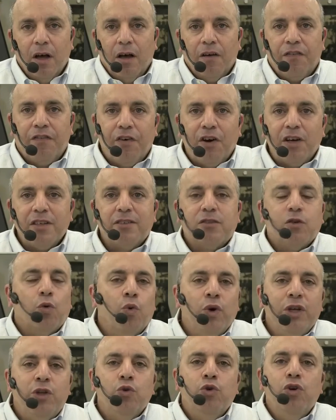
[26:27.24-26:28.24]
First,
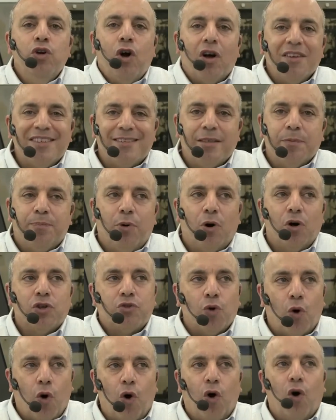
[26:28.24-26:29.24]
we do not
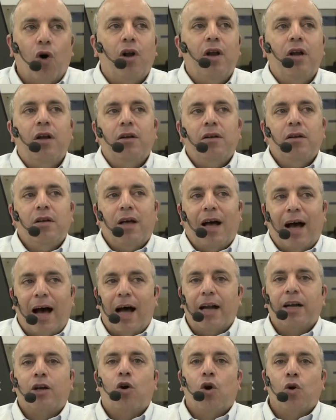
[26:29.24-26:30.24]
support all
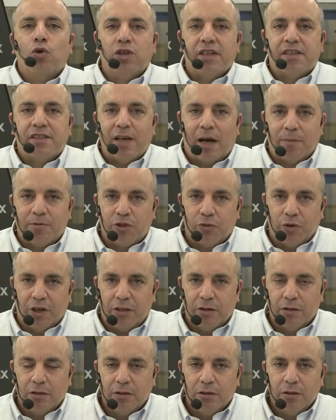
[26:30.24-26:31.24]
uncoated
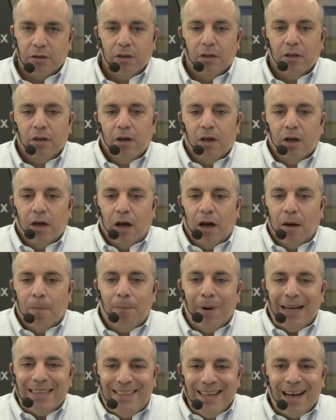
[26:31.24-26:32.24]
substrate,
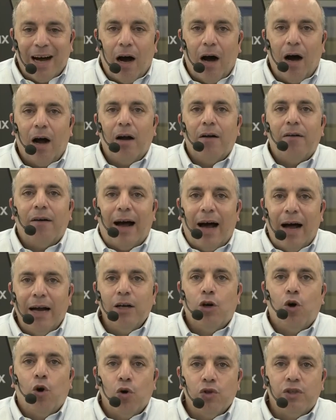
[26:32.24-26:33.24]
but there are
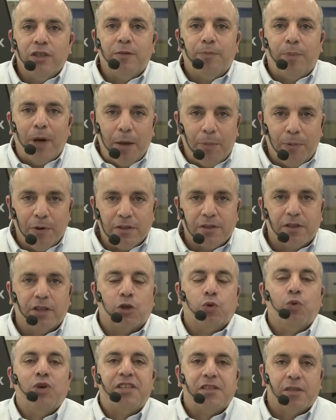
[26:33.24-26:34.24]
uncoated papers
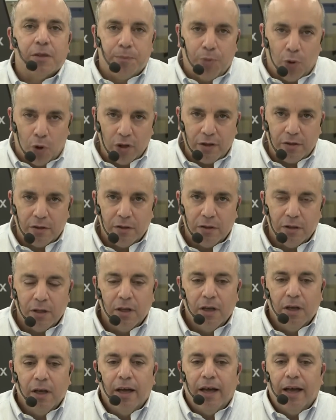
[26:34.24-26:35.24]
that we support,
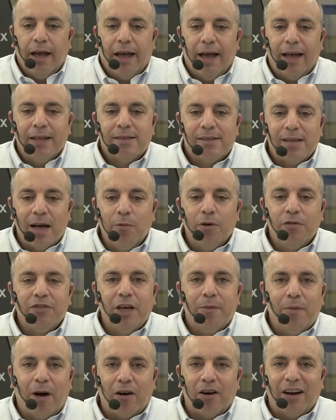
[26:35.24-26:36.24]
and some of
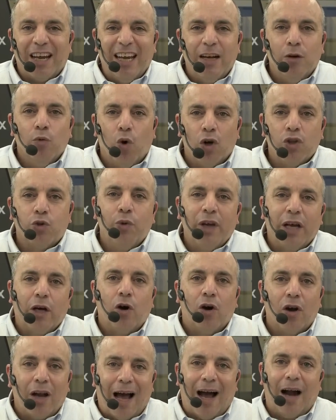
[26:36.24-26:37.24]
them are in what we
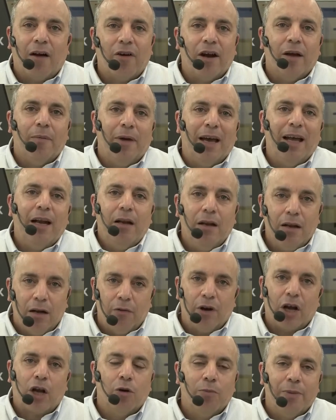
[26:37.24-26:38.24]
call RML,
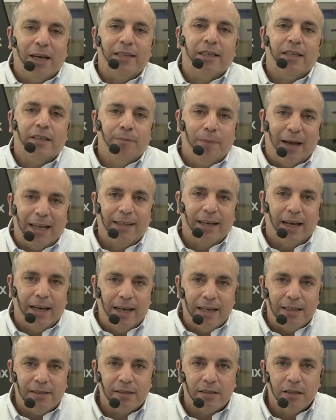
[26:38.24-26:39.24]
recommended media
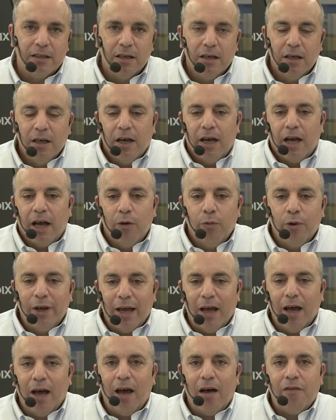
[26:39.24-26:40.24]
list, and we
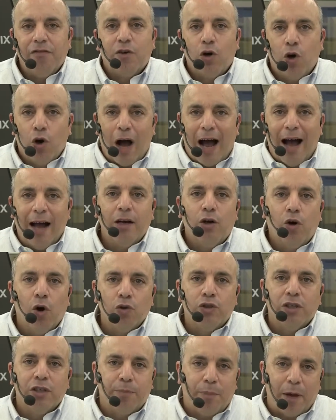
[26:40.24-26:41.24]
have
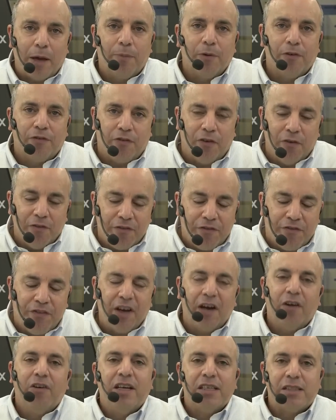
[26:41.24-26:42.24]
uncoated paper from
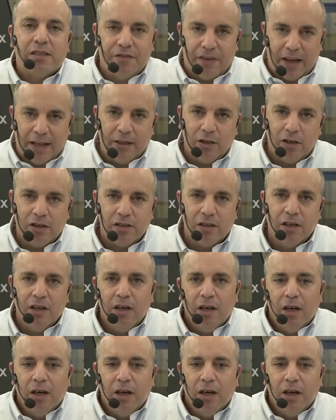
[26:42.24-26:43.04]
various vendors